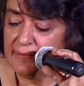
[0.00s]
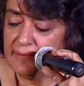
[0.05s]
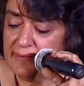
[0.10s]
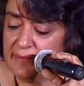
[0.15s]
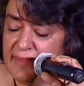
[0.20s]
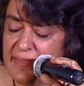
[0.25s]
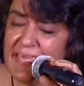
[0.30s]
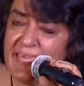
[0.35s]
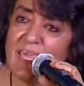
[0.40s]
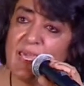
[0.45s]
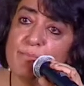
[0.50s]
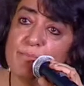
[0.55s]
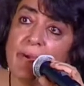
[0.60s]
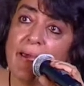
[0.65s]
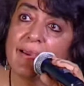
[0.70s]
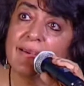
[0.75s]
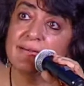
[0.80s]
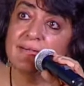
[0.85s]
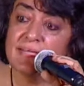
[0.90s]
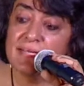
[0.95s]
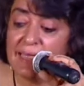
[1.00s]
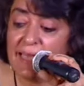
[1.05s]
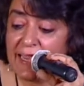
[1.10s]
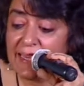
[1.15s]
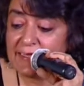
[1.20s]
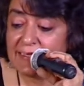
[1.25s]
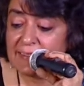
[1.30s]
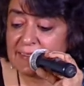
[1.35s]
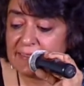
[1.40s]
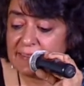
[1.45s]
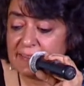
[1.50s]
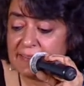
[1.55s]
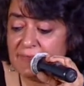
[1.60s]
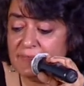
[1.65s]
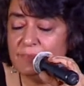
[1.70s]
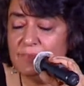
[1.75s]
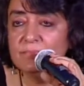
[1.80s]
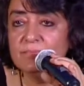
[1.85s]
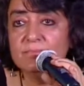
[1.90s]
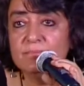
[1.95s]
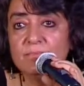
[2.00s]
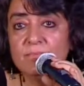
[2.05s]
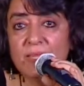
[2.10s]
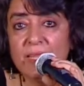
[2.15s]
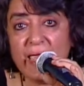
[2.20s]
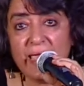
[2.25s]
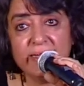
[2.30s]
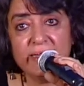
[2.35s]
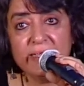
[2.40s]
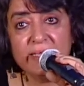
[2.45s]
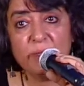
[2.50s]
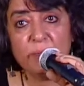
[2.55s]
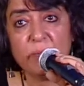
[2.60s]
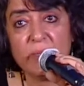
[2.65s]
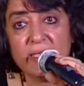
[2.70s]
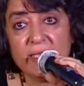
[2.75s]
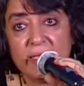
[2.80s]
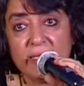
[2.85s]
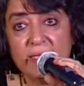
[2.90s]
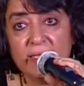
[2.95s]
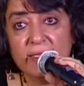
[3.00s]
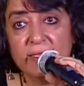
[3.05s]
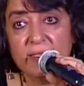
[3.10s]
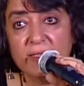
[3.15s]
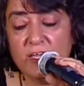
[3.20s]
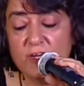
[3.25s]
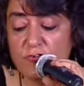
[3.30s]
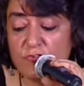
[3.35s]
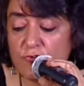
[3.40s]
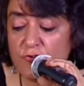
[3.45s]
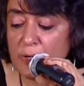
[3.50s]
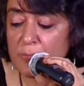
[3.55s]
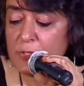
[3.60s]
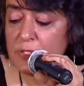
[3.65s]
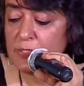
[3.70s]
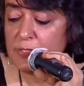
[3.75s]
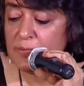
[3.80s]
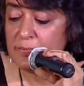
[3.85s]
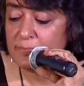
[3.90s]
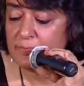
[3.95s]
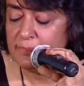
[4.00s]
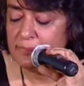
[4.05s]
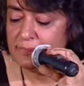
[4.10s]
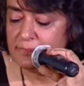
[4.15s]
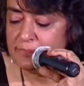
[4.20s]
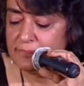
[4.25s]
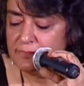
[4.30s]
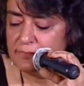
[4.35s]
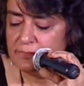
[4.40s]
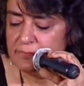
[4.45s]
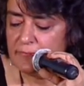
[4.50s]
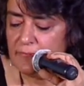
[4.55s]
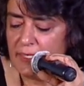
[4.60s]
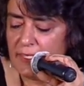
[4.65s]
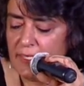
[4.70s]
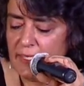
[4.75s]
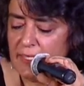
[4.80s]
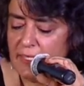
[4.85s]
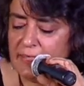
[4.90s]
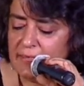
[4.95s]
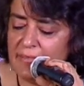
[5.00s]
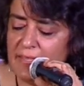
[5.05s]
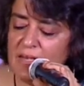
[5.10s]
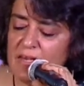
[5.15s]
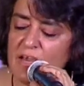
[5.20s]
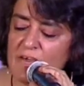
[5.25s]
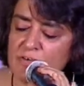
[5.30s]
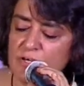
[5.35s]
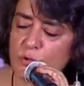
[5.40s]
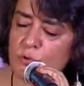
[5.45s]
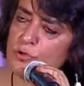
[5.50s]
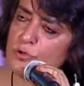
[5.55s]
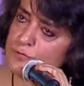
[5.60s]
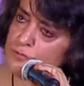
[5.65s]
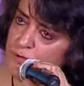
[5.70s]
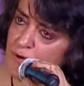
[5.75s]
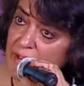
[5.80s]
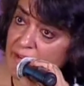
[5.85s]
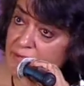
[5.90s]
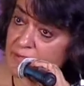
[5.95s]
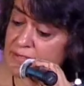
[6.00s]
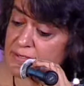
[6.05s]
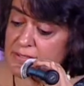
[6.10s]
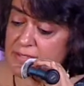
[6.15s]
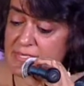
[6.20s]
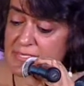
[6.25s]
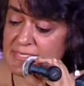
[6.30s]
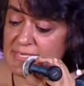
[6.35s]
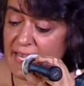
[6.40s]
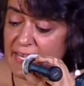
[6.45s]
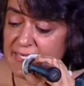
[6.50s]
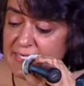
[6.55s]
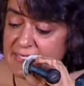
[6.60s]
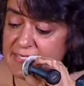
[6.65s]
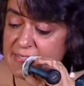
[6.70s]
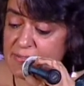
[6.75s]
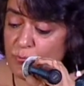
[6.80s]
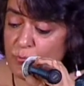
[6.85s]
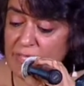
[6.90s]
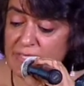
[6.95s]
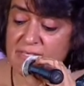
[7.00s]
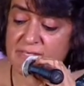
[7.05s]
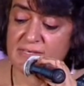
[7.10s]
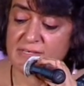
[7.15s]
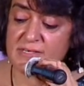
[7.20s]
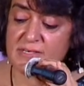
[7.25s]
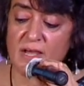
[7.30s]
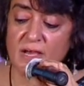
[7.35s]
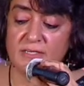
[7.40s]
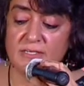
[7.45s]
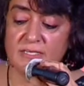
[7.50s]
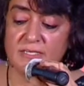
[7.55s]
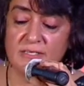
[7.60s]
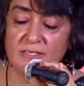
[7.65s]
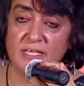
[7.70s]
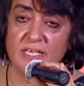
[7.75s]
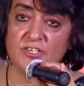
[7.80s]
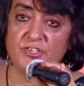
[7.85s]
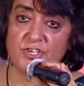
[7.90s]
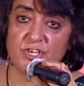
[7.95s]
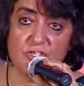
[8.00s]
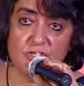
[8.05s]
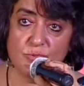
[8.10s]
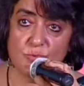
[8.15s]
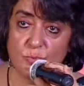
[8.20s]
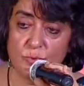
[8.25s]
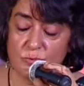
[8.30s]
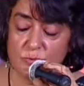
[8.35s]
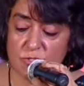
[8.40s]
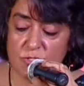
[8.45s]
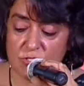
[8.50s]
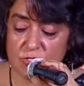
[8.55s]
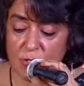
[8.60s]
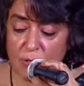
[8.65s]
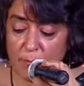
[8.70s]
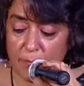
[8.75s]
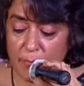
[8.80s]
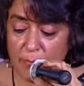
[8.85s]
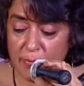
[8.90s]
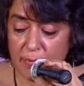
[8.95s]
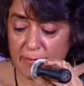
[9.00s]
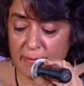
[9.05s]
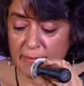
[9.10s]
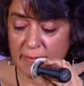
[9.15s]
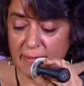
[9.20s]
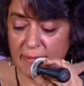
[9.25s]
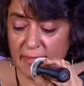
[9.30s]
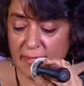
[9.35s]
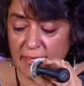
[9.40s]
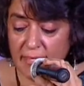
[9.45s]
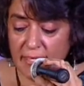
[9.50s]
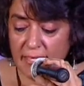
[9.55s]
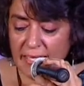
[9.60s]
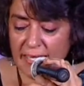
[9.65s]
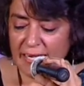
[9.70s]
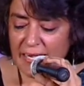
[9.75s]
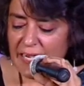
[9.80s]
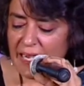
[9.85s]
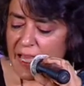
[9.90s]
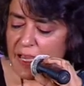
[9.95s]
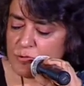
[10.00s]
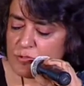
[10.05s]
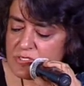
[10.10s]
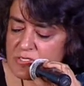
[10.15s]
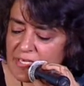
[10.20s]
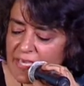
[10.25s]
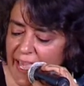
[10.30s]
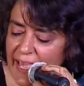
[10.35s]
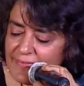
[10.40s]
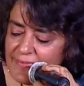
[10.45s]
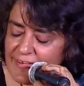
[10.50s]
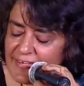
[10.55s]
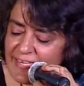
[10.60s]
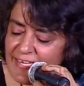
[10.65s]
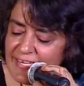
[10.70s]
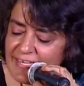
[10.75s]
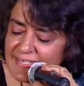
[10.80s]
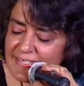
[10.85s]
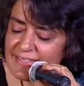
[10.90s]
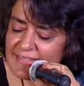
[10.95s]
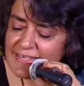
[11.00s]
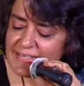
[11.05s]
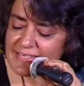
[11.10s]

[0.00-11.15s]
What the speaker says: They came back delighted, landing me in trouble. They love a good fight, these eyes. Once started, they just won't stop. Clouds gather heat in the